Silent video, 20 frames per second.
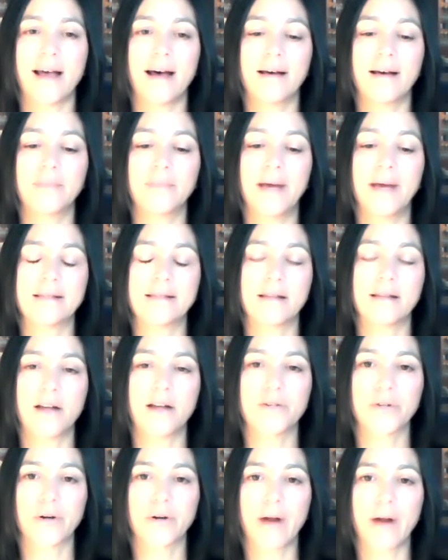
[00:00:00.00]
as an
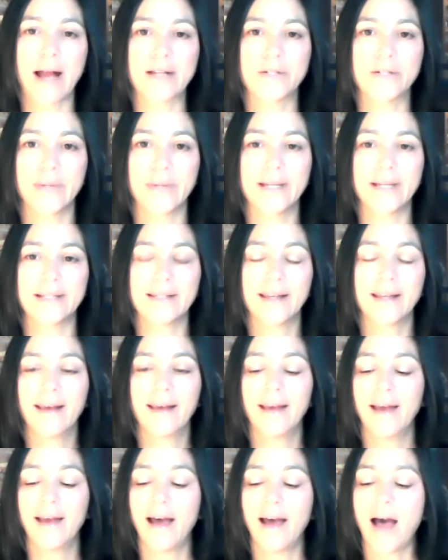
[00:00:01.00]
undergraduate
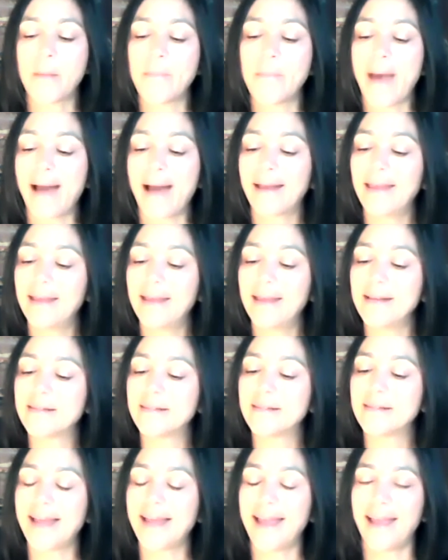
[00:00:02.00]
back
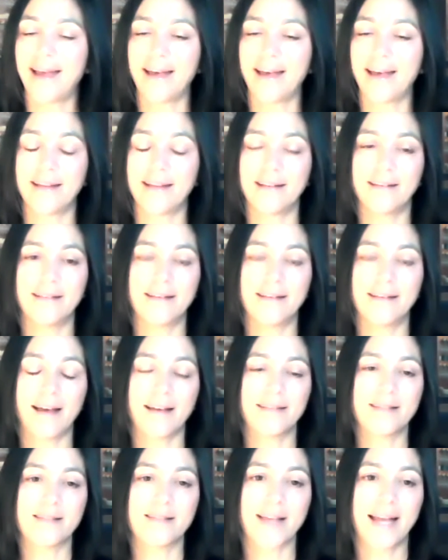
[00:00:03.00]
east and
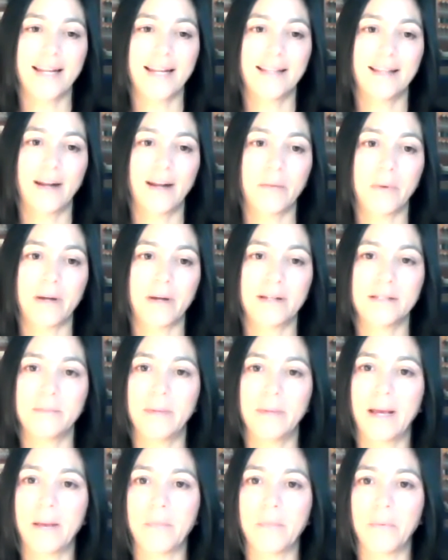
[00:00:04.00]
decided that I wanted to
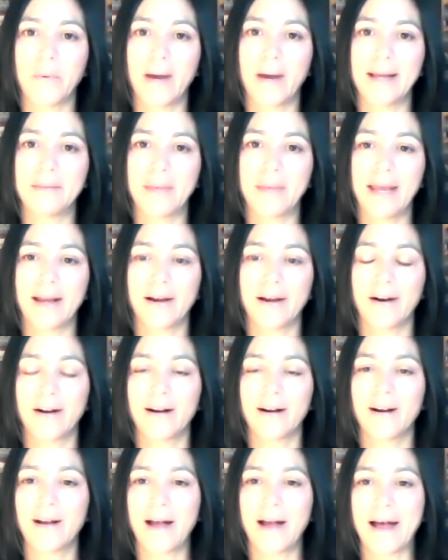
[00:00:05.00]
become a
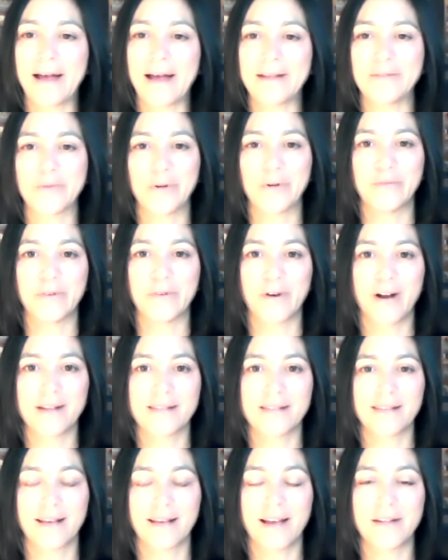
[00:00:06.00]
winemaker. I drove
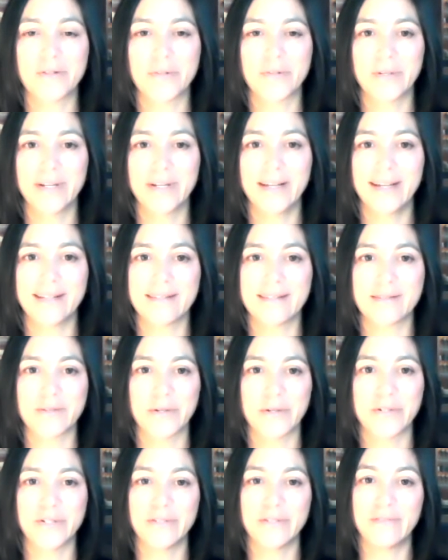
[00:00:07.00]
across the country in
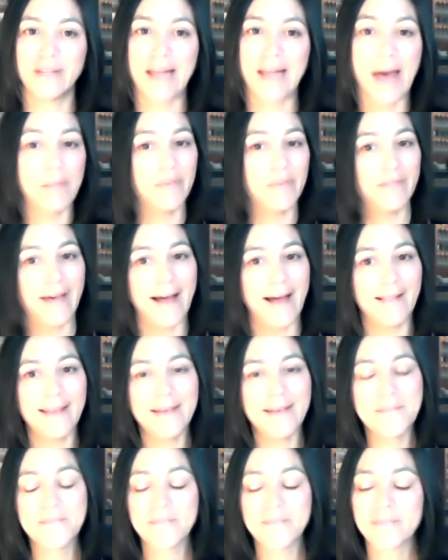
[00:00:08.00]
search of the Napa Valley.